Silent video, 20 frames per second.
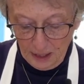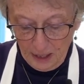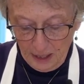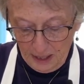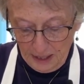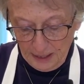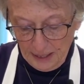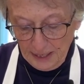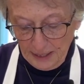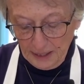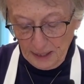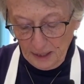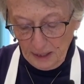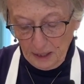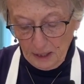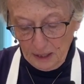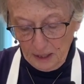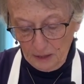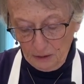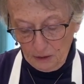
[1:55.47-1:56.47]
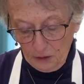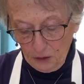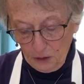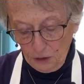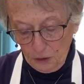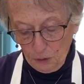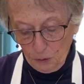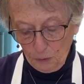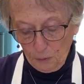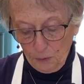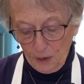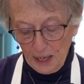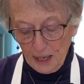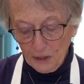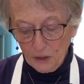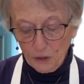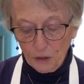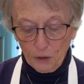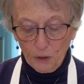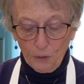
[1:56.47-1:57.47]
Takes a little. You can do it
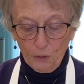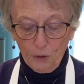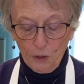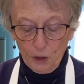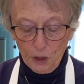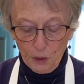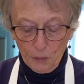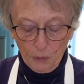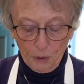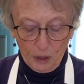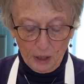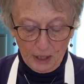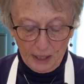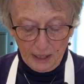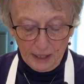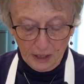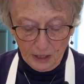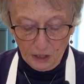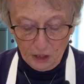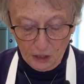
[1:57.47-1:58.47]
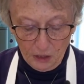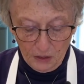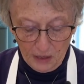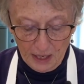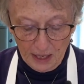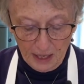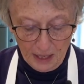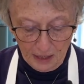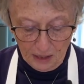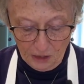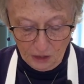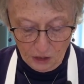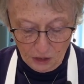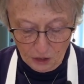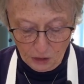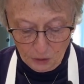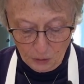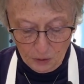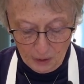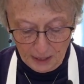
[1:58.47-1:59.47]
faster if you just put it like this in your hand and
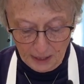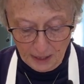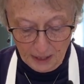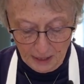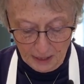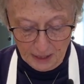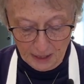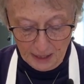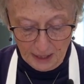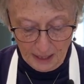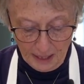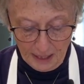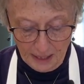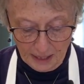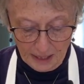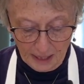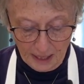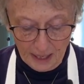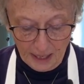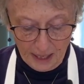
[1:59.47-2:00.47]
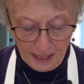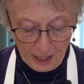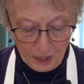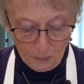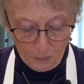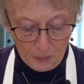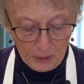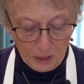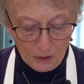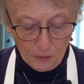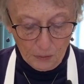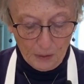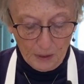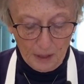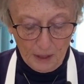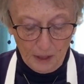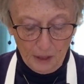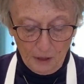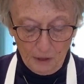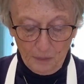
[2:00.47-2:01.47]
just go like this, and then it's kind of like a beater in
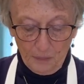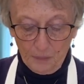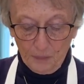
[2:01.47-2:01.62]
there.